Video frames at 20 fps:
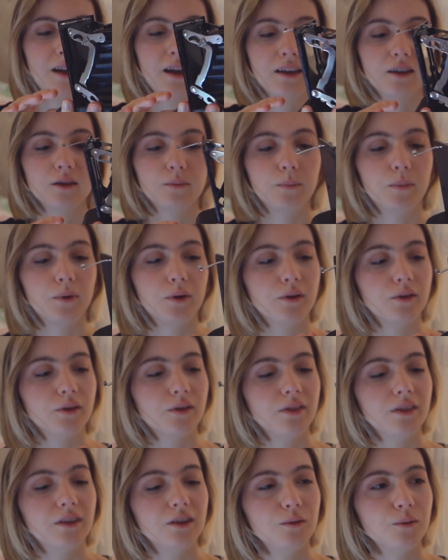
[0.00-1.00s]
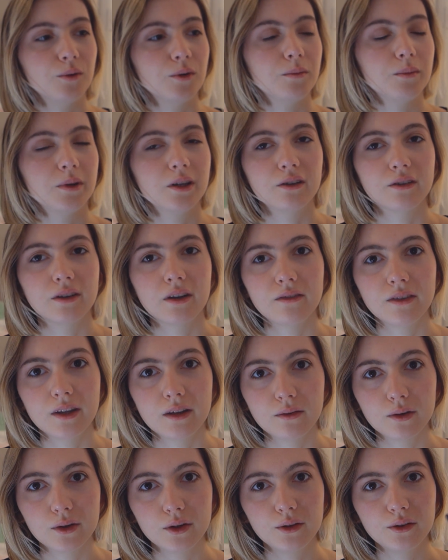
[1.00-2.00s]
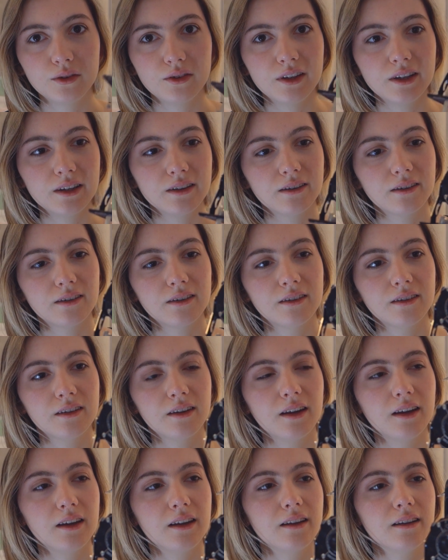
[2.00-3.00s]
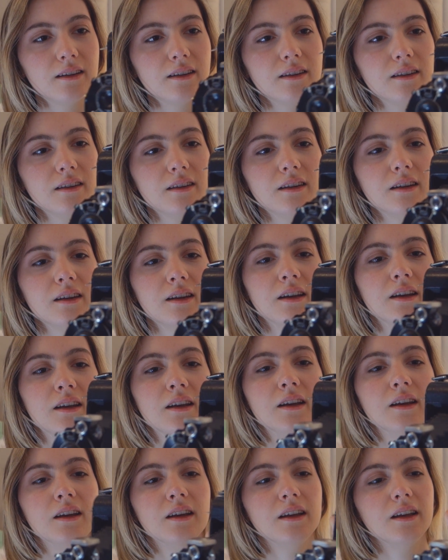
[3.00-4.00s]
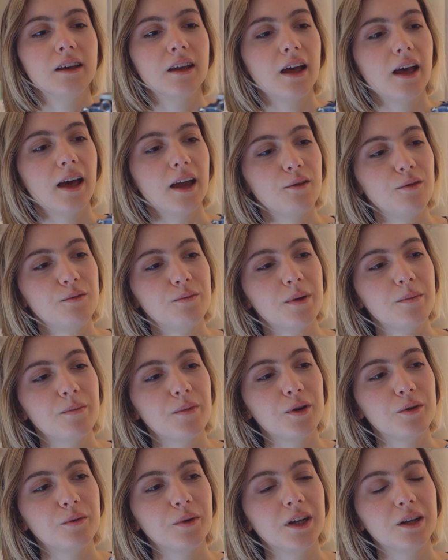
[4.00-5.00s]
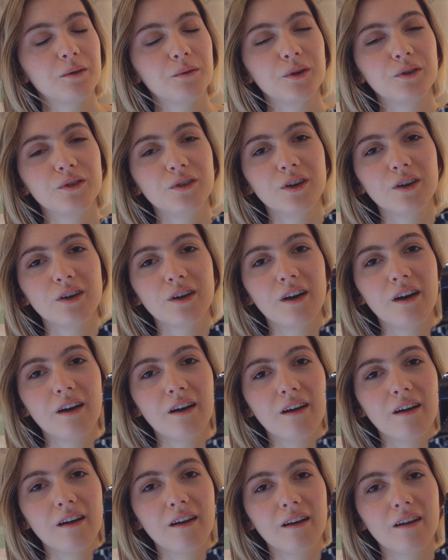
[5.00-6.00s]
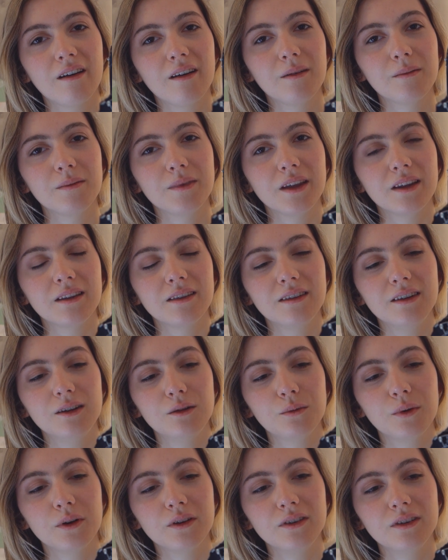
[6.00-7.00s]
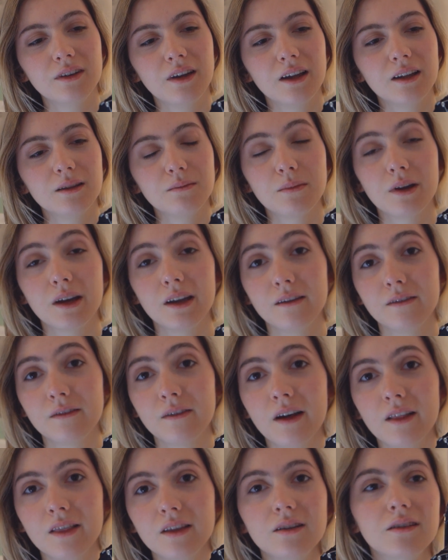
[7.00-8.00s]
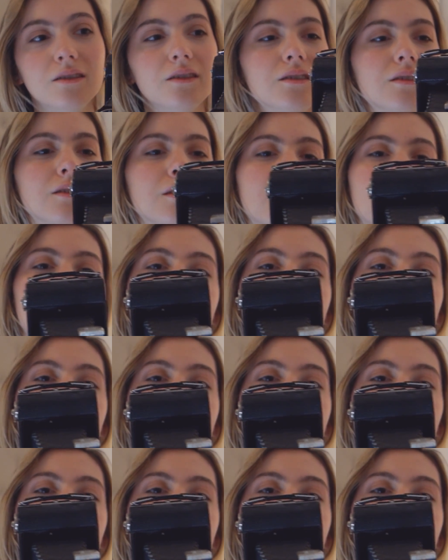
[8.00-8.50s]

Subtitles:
expert on this one because I've never used it, and I remember when I was younger that it was at my father's